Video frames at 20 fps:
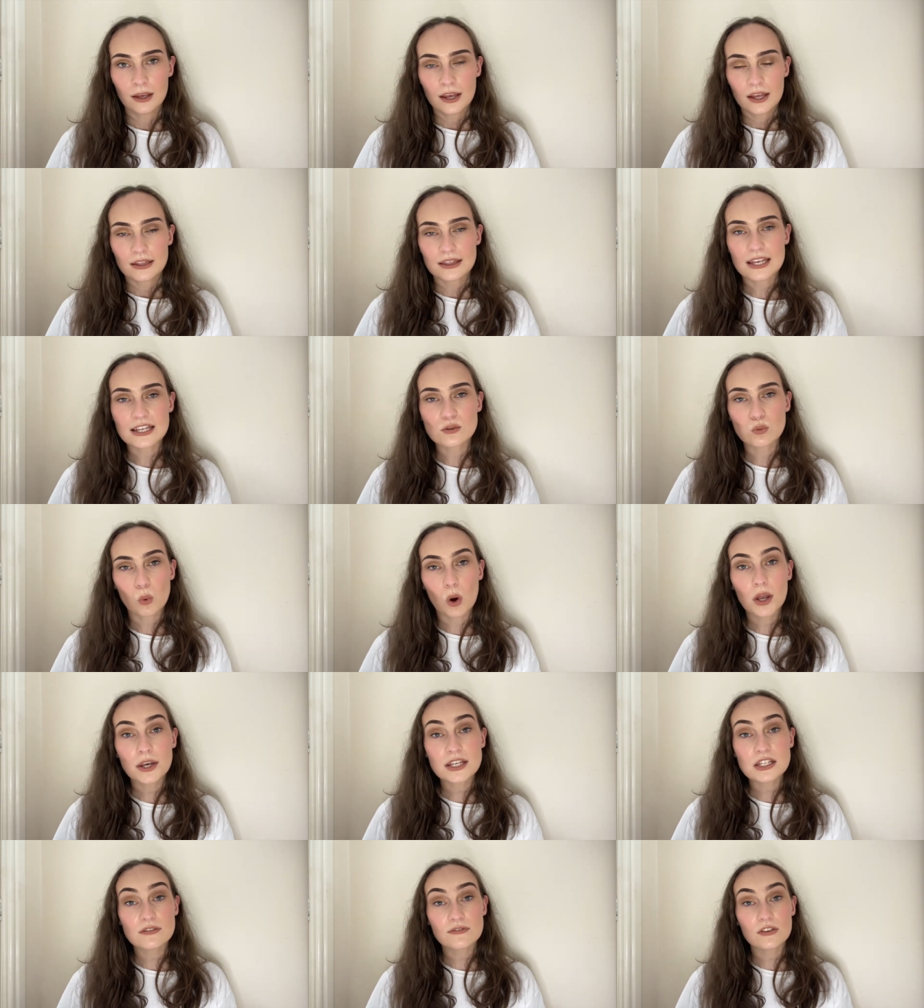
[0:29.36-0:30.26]
This one
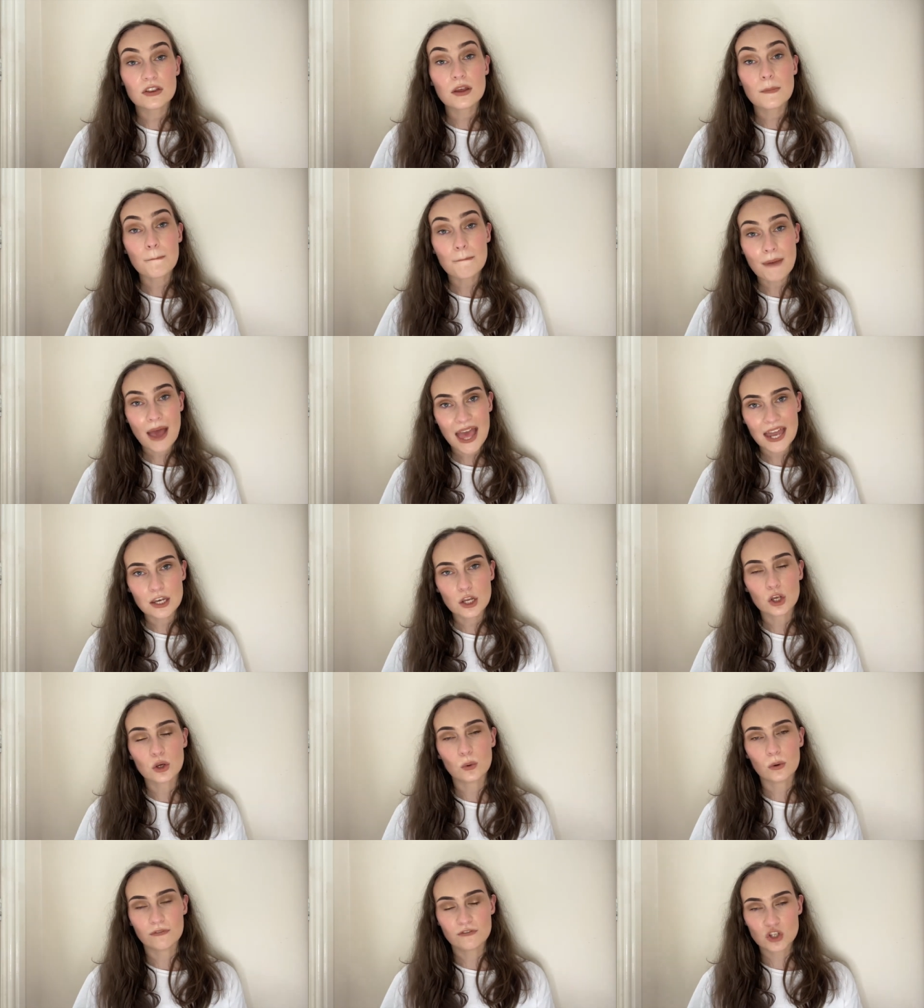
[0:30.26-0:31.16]
is for the men
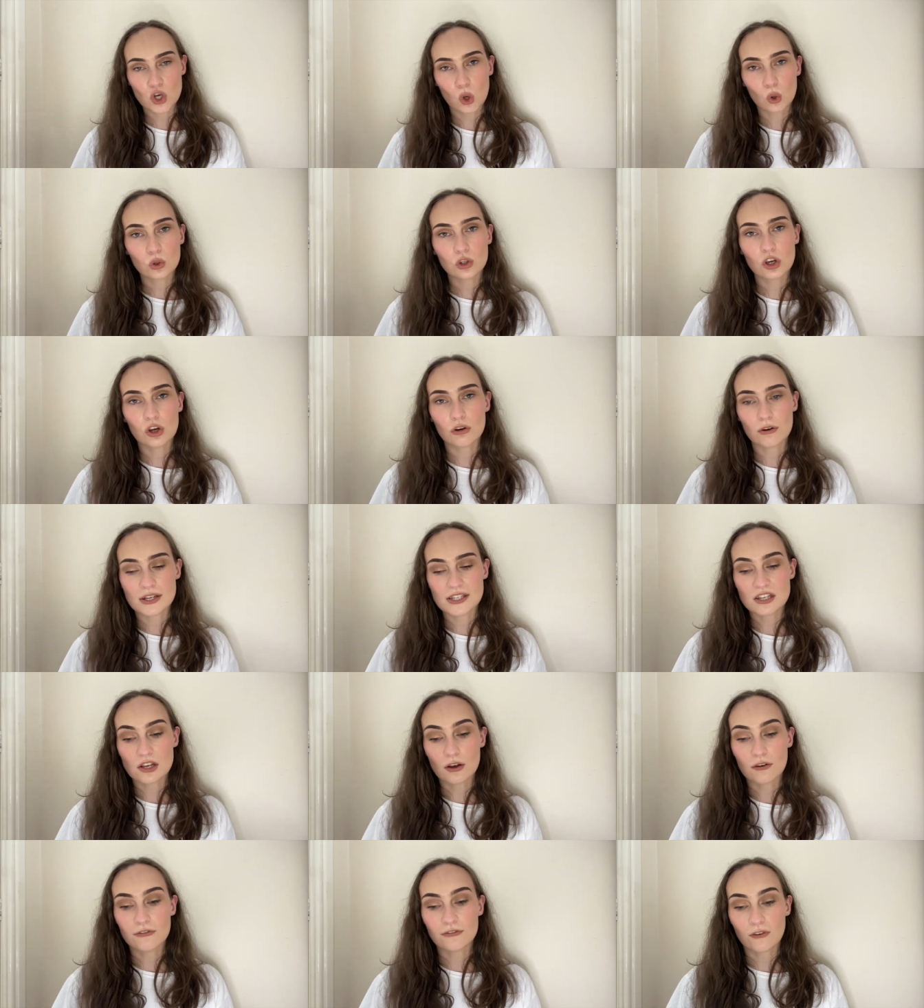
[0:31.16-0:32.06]
who have told her it's
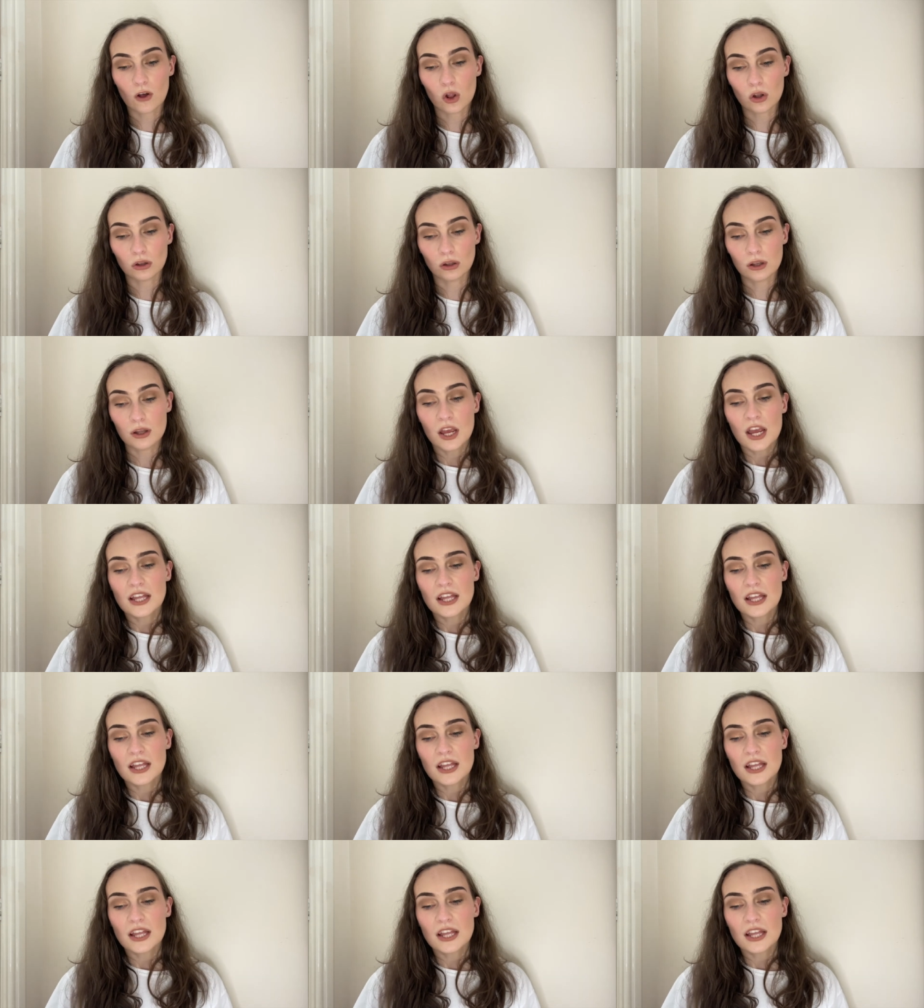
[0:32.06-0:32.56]
her fault.